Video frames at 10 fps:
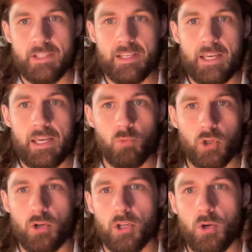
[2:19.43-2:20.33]
and we're
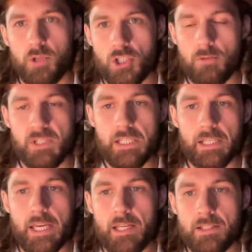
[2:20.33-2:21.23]
going to go into Jimmy Dean
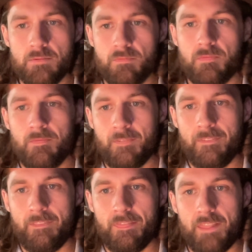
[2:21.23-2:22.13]
again.
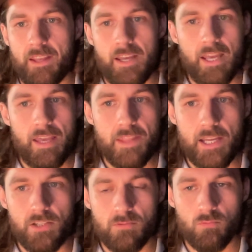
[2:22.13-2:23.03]
And
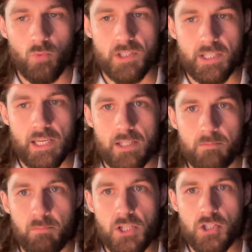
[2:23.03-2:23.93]
then once again,
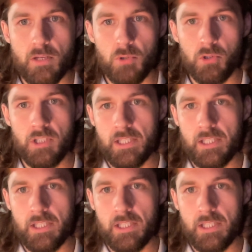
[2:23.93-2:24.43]
beach symbol.